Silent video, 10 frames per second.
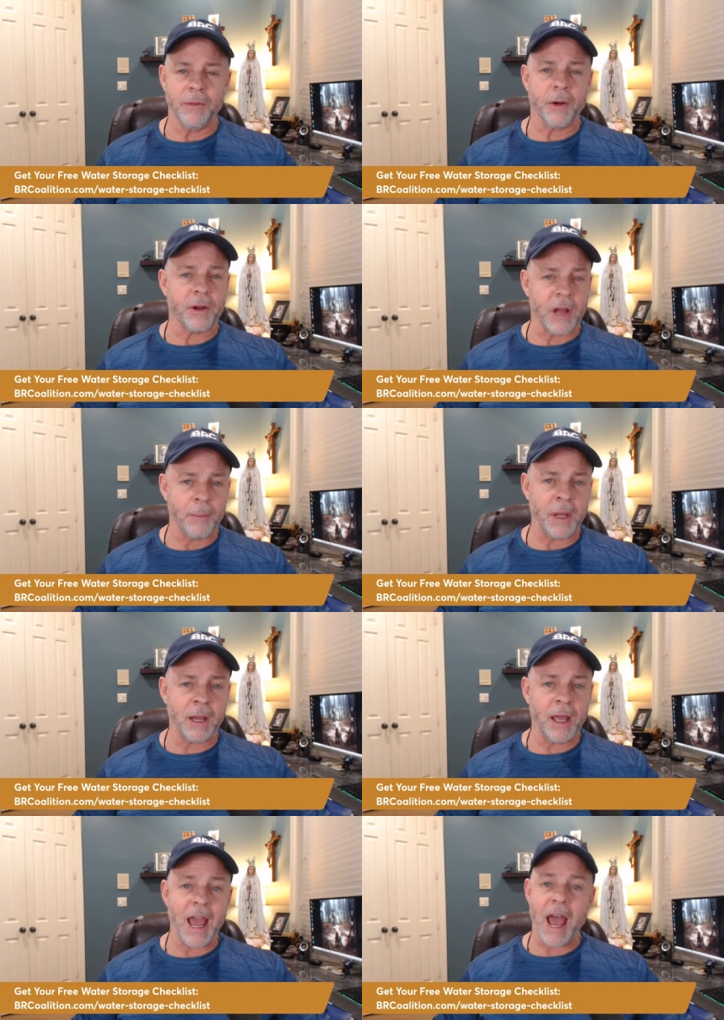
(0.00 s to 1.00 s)
They're
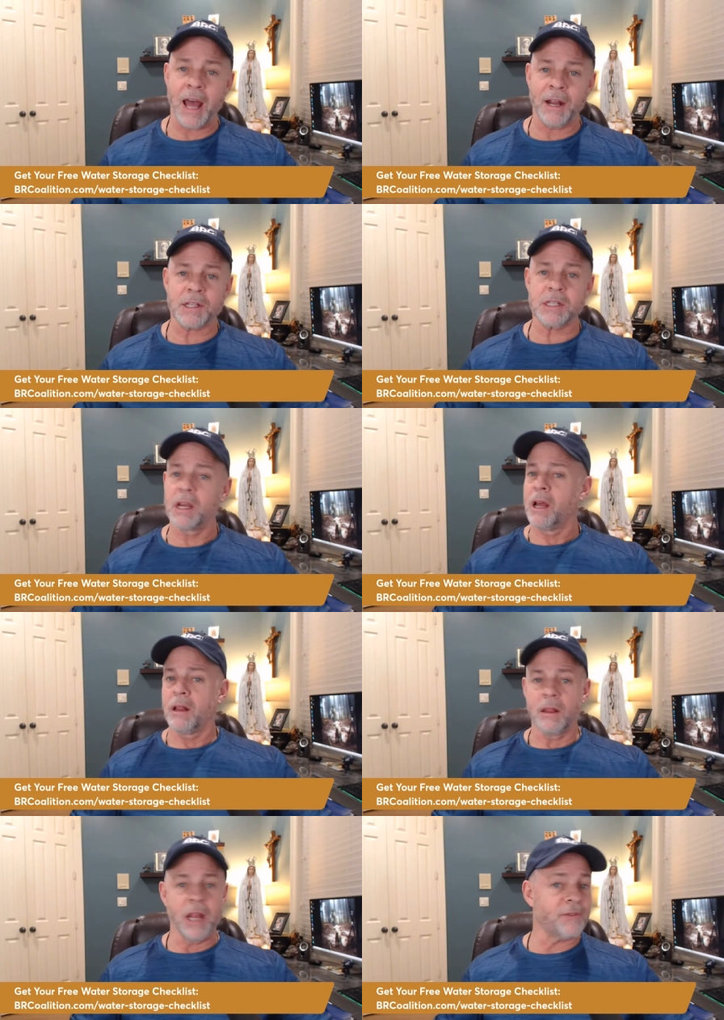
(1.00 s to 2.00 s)
coming at us
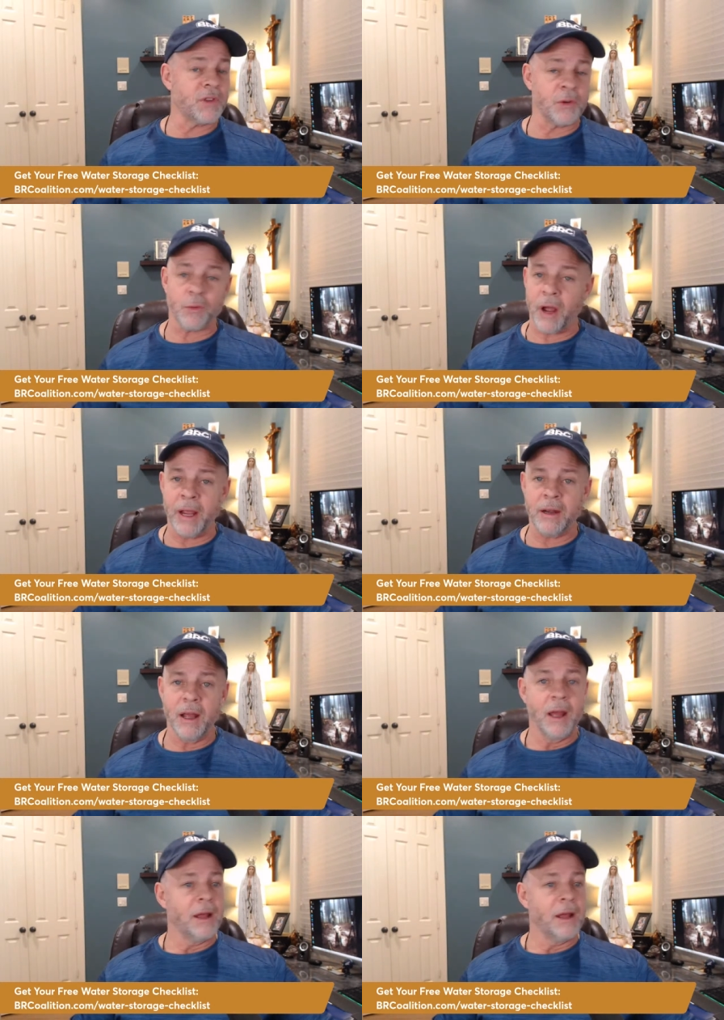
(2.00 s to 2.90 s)
left and right.